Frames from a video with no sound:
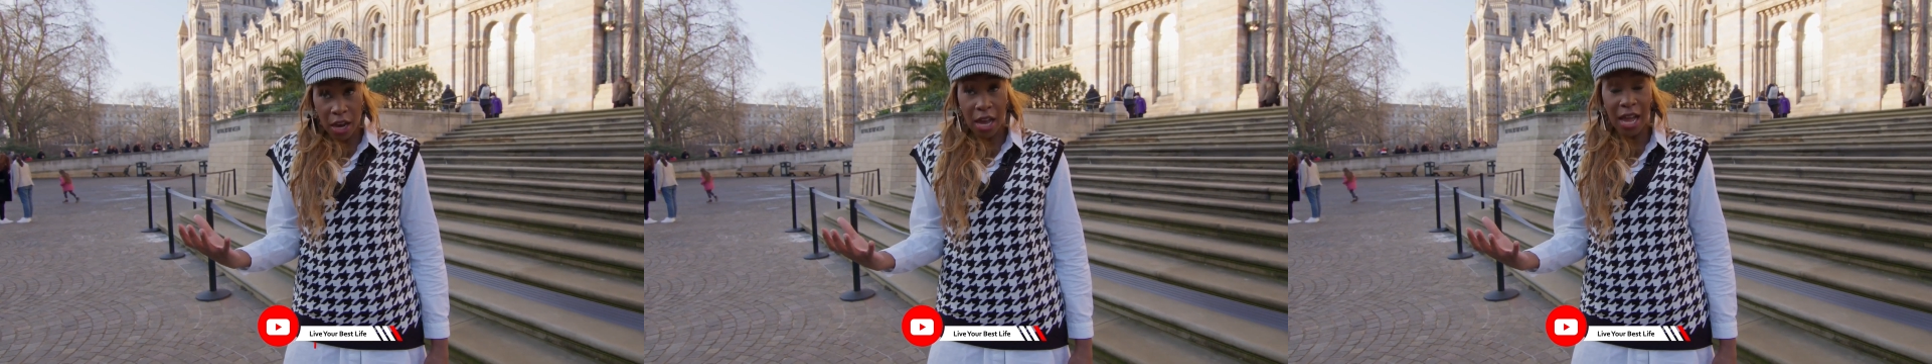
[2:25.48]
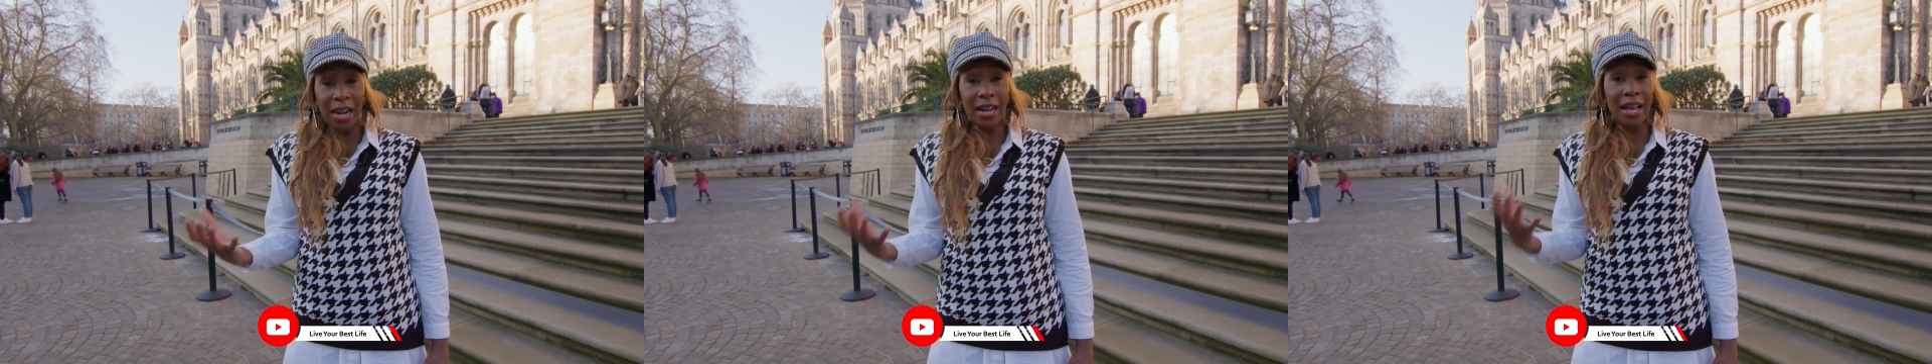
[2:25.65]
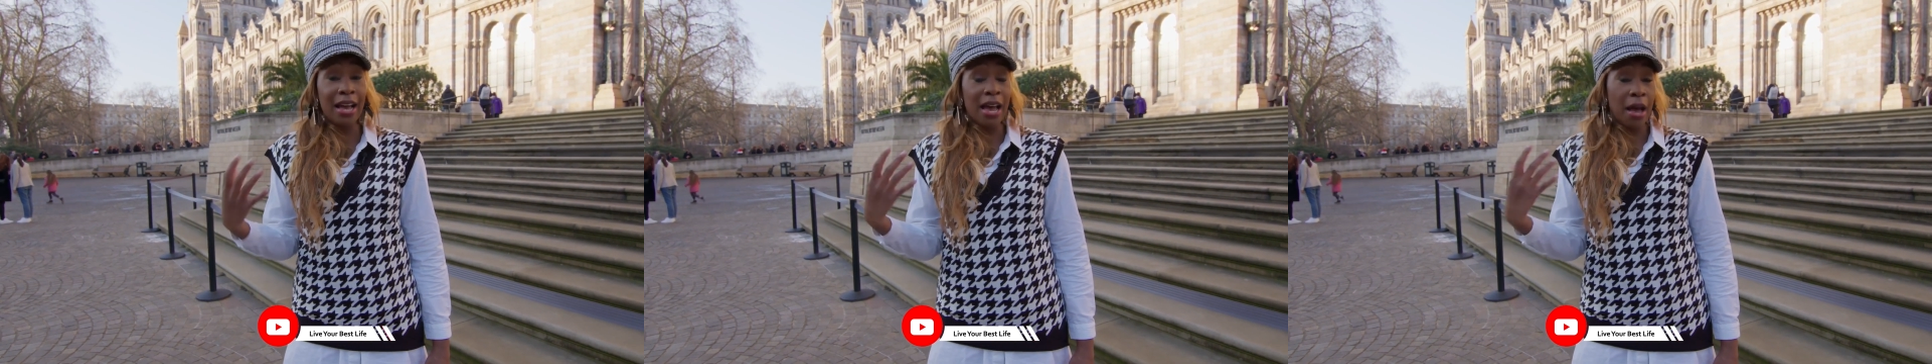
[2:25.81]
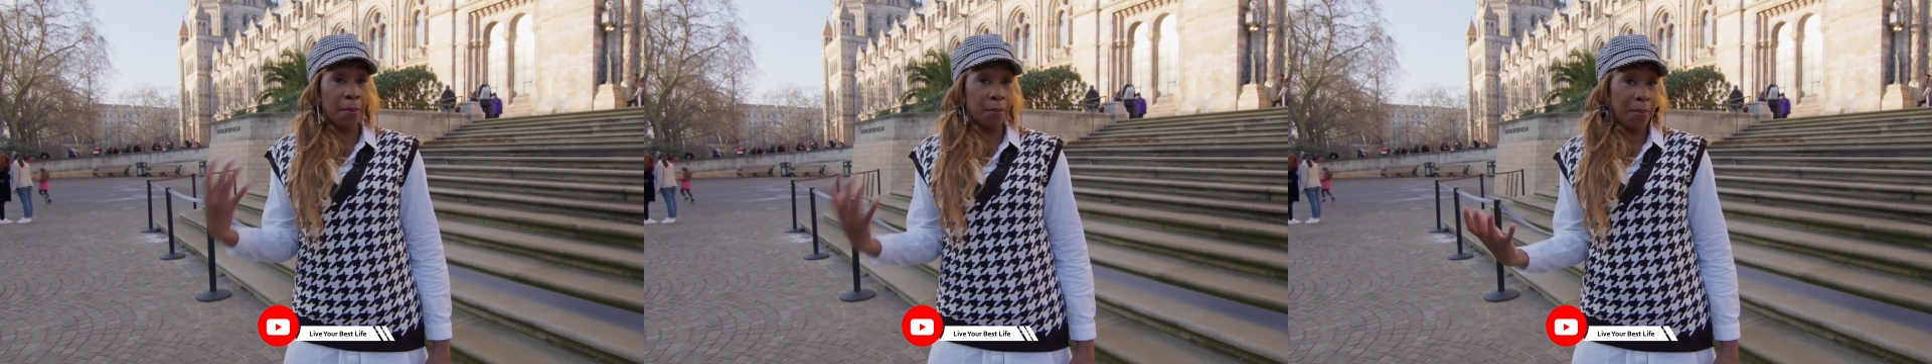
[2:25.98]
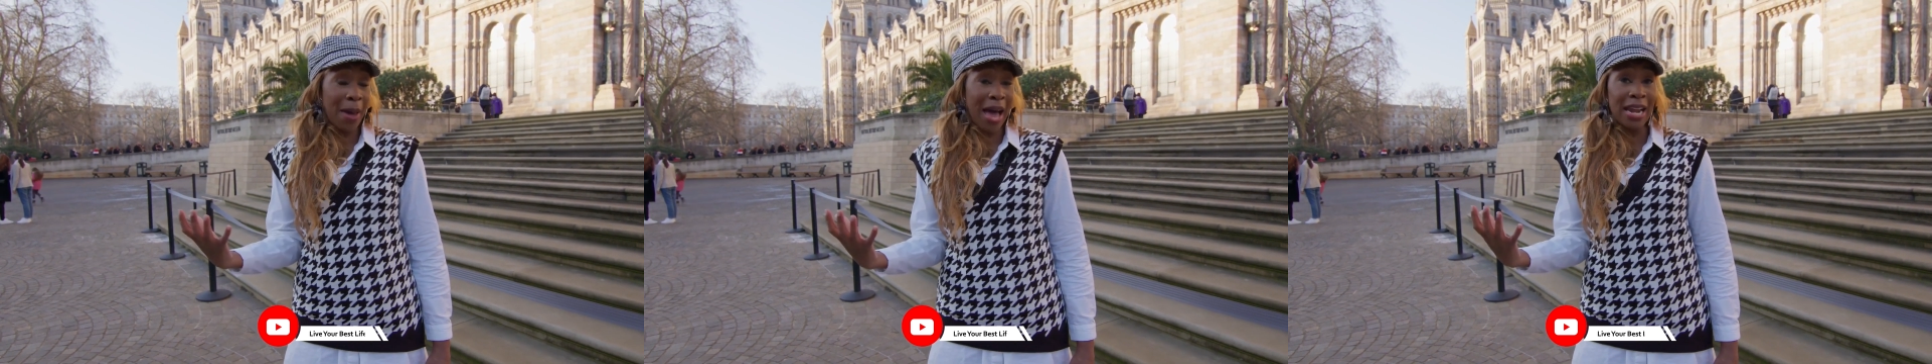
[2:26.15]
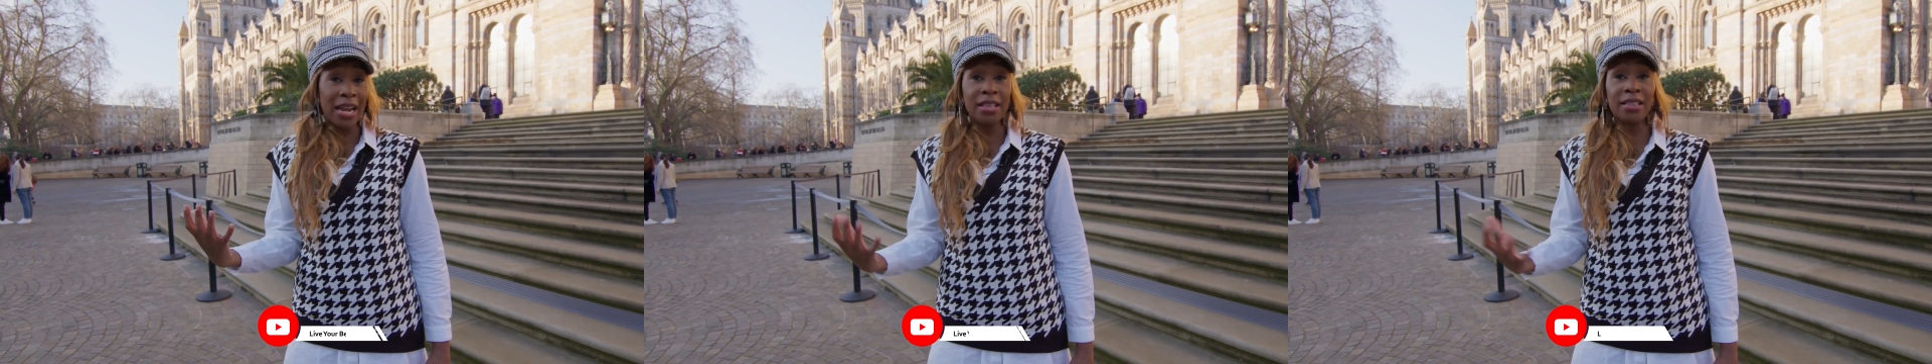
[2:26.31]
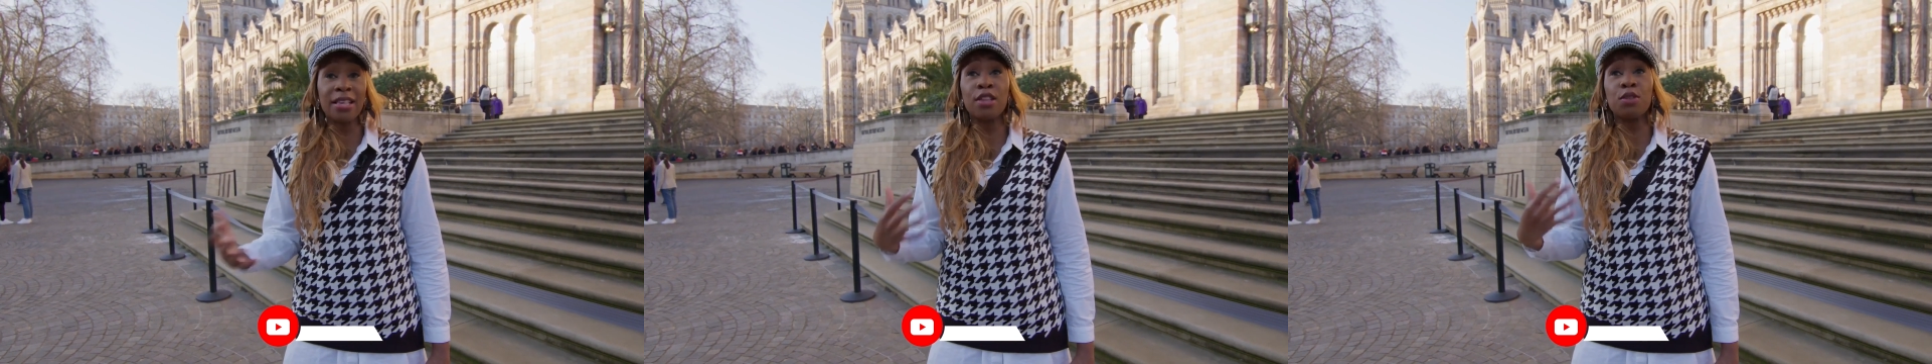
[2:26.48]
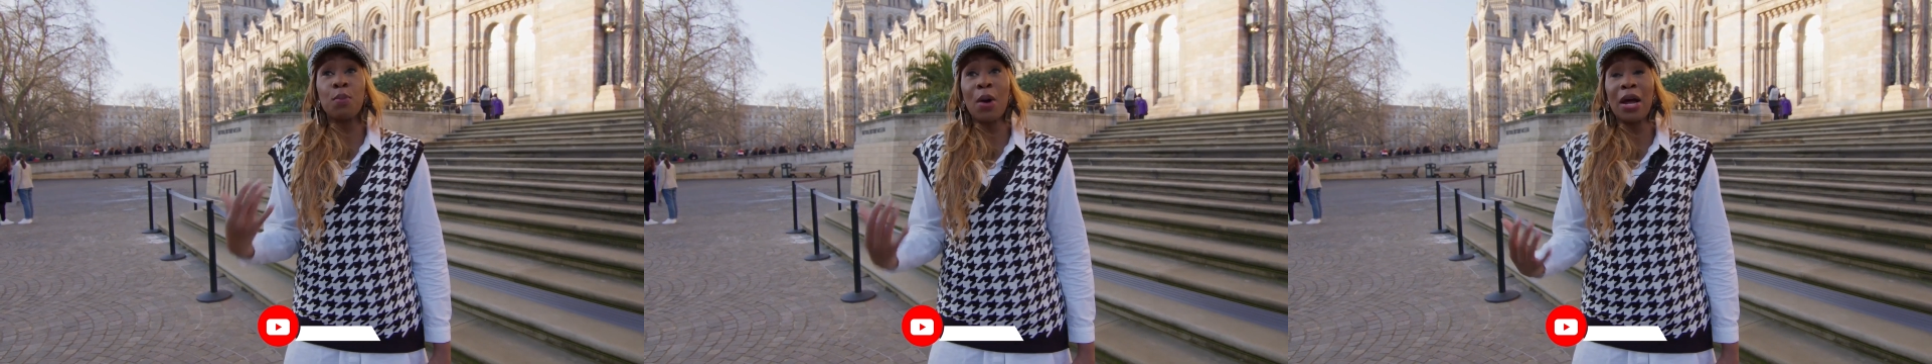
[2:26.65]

uh, um, Palace, as